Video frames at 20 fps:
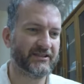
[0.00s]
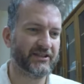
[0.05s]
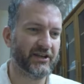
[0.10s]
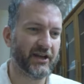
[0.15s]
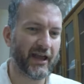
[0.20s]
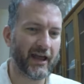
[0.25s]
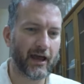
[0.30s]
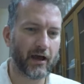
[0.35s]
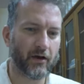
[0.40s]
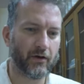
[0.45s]

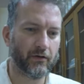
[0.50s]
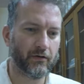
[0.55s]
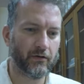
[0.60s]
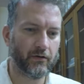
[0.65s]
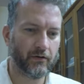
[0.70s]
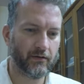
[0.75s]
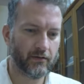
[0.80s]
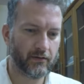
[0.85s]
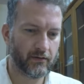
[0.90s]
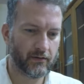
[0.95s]
now
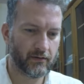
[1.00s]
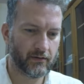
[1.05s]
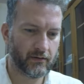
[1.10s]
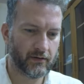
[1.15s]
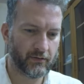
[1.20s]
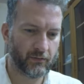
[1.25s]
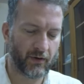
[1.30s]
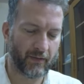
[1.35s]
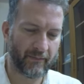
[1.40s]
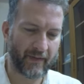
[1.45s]

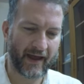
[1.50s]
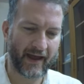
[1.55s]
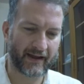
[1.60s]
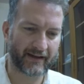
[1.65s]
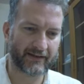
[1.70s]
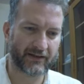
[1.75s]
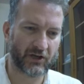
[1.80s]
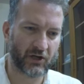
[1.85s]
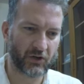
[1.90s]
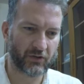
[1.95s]
we're
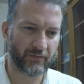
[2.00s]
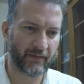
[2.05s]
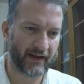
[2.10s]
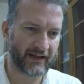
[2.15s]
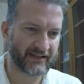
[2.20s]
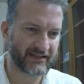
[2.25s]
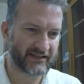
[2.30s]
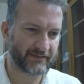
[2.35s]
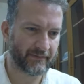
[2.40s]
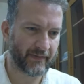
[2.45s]
back. The load
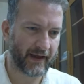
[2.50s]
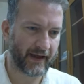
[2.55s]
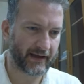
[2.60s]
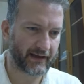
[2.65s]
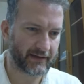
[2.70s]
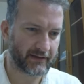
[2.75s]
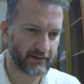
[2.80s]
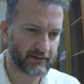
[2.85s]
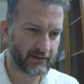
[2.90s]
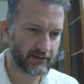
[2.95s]
balance is
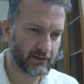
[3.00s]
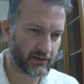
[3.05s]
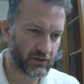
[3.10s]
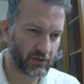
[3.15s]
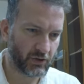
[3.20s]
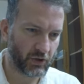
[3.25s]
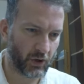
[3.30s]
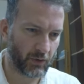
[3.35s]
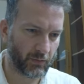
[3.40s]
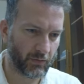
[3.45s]
back.
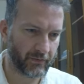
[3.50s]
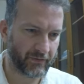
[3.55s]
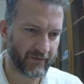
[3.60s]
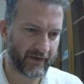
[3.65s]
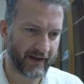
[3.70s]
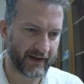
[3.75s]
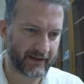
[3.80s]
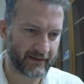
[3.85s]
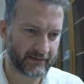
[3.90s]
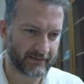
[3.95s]
No more
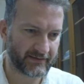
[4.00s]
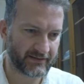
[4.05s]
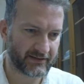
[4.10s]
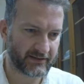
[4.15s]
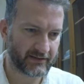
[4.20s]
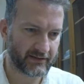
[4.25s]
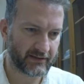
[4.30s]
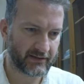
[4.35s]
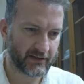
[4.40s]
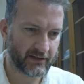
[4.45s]

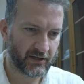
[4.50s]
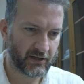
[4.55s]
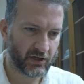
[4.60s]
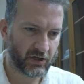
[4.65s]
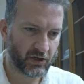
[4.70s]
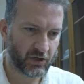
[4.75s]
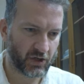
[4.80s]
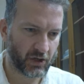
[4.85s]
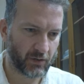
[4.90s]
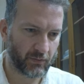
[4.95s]
fails.
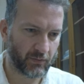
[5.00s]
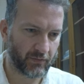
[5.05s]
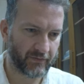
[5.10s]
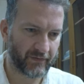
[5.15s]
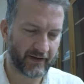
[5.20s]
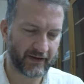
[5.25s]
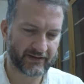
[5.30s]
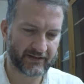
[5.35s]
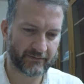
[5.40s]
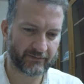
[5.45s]
No more fails. I'm